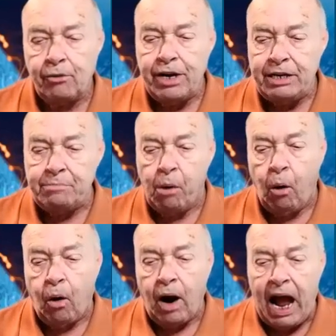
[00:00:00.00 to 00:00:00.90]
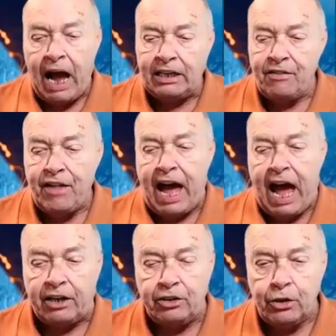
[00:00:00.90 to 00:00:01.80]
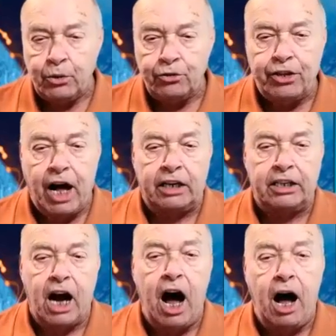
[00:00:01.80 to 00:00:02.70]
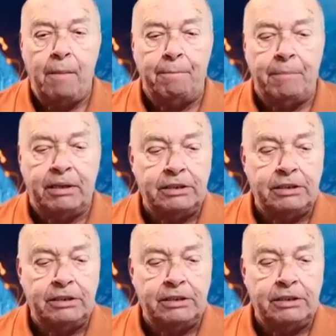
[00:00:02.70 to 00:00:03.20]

Read more at thehackernews.com.